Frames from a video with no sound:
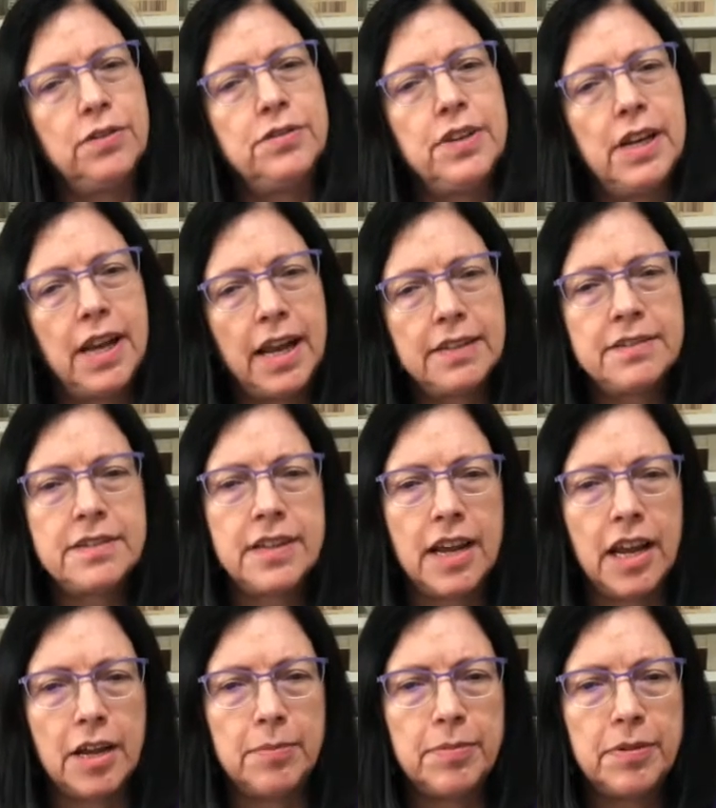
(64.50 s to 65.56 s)
on the
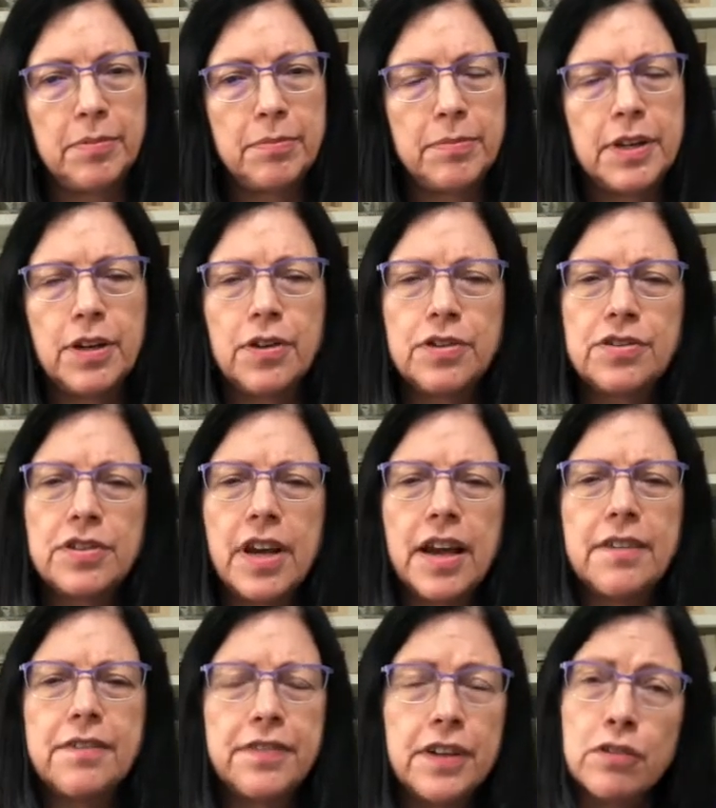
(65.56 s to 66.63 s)
landscape because
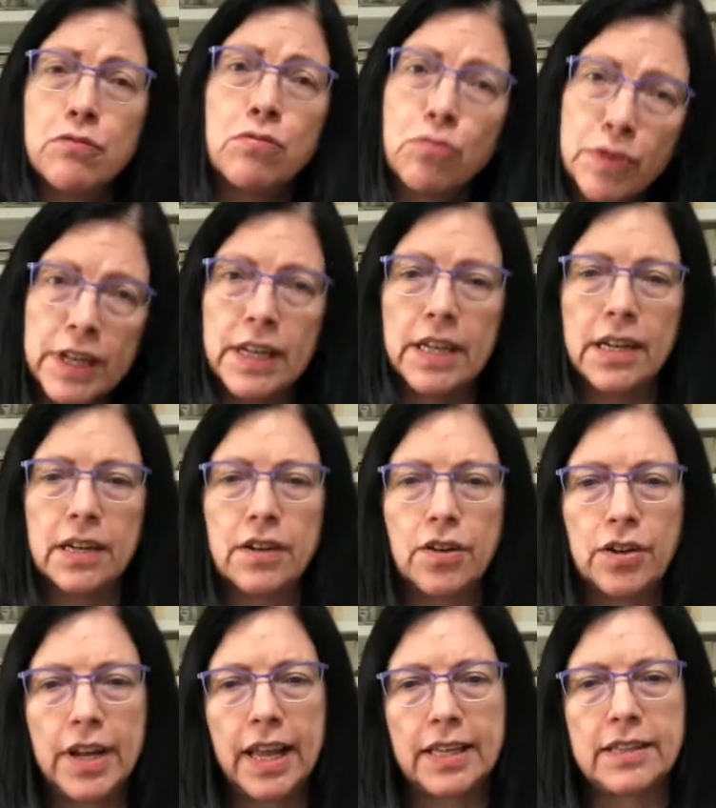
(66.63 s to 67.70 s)
I feel really
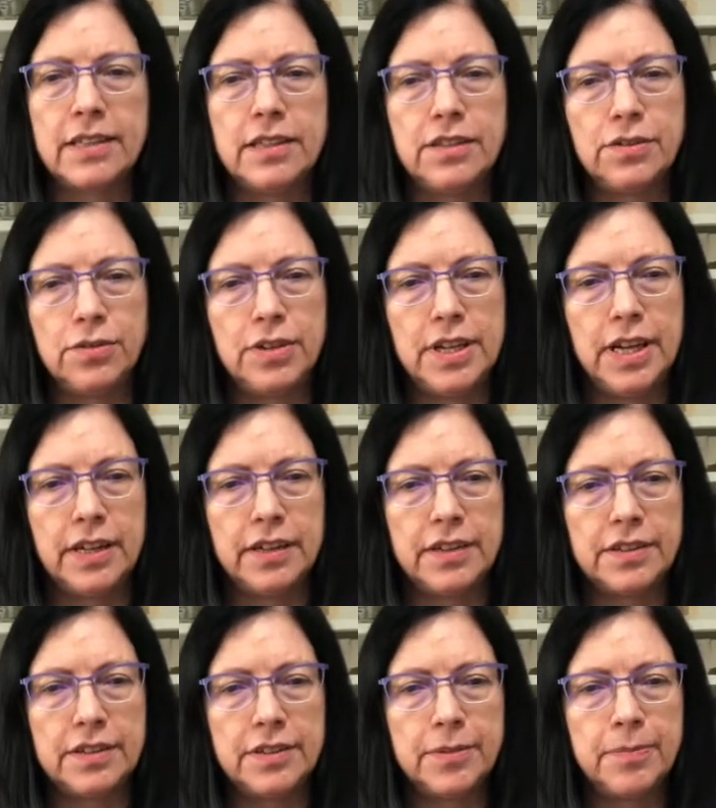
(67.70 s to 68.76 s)
connected to the
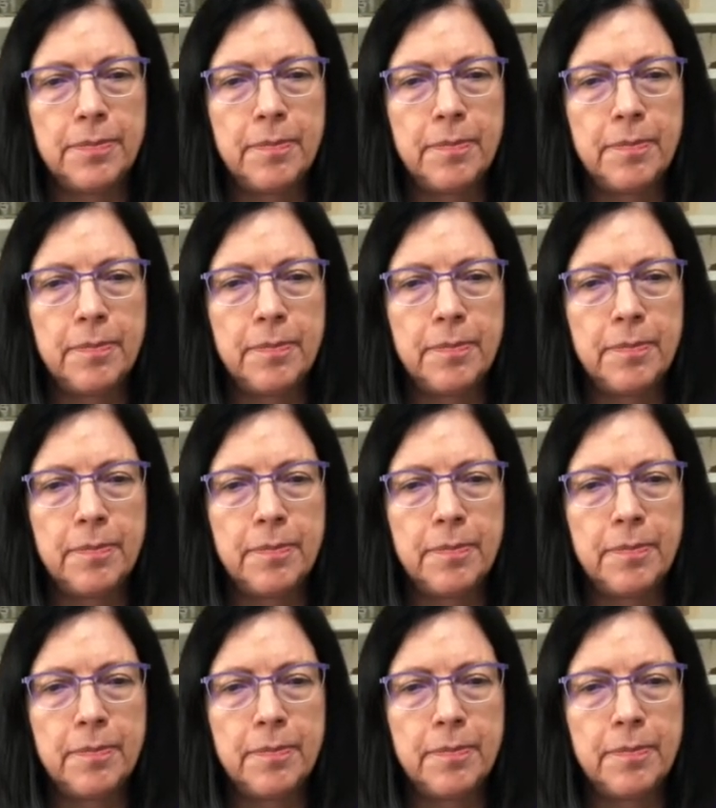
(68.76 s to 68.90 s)
earth.